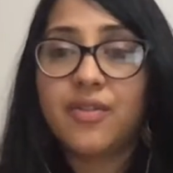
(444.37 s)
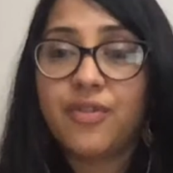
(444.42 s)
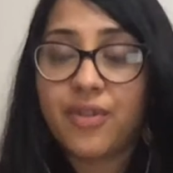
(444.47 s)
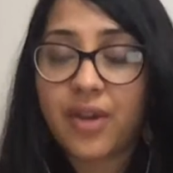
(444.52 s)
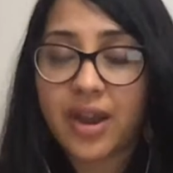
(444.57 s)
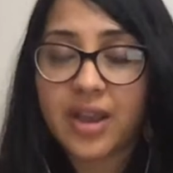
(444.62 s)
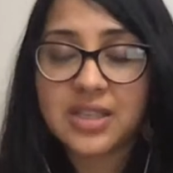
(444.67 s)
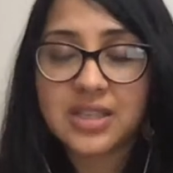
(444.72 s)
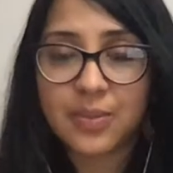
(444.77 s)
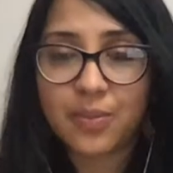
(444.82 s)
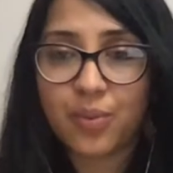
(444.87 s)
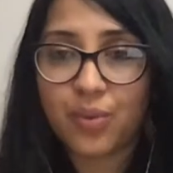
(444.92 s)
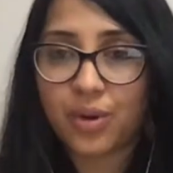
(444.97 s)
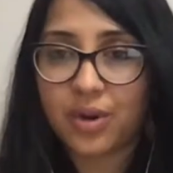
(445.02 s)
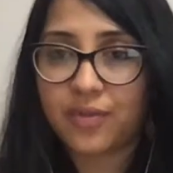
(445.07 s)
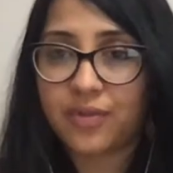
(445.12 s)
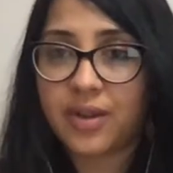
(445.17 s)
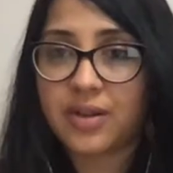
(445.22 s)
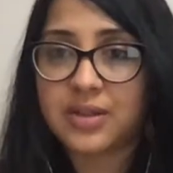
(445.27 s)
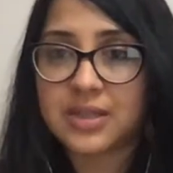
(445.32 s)
Very
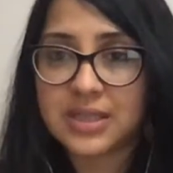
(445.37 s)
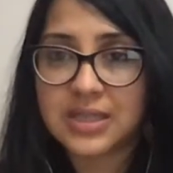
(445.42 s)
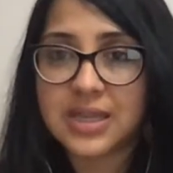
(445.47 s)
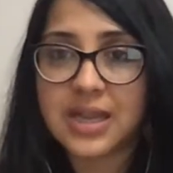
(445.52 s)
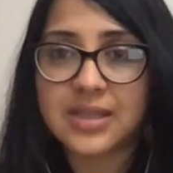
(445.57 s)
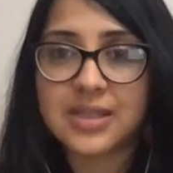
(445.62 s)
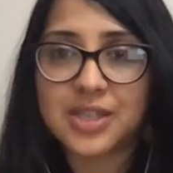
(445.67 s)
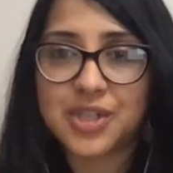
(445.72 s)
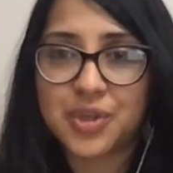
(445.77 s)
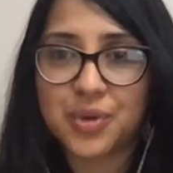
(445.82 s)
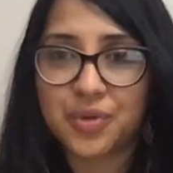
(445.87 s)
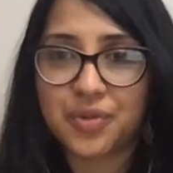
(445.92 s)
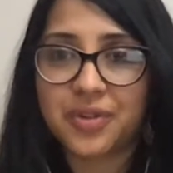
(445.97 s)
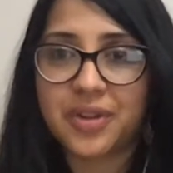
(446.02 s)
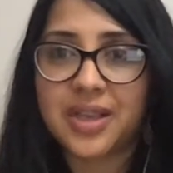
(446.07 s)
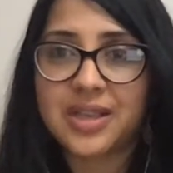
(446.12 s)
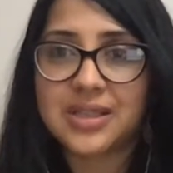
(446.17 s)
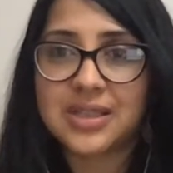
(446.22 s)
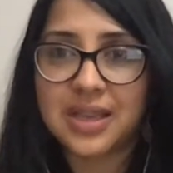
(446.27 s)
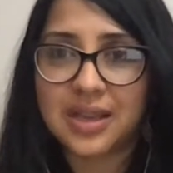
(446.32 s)
supportive. You understand that children
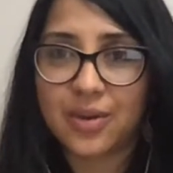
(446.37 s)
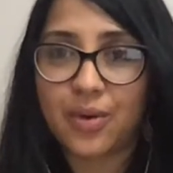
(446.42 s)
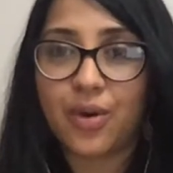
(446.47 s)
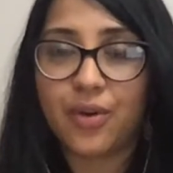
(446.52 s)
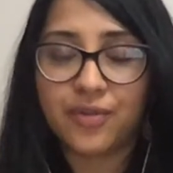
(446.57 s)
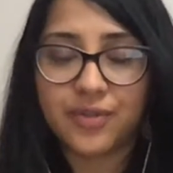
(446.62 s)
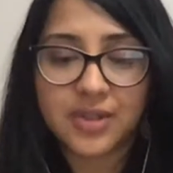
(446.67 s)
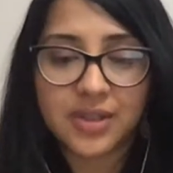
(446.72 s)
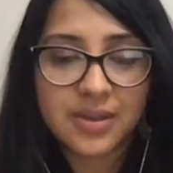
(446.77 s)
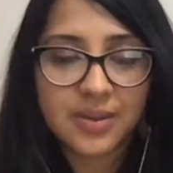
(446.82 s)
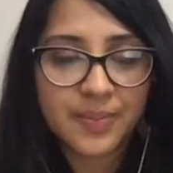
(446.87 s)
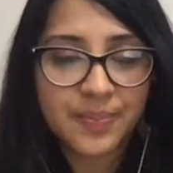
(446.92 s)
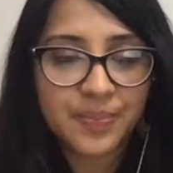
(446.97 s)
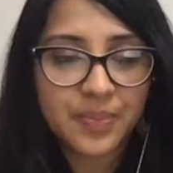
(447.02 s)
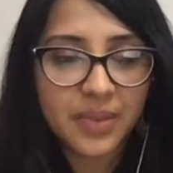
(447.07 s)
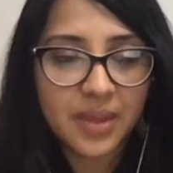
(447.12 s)
get sick often.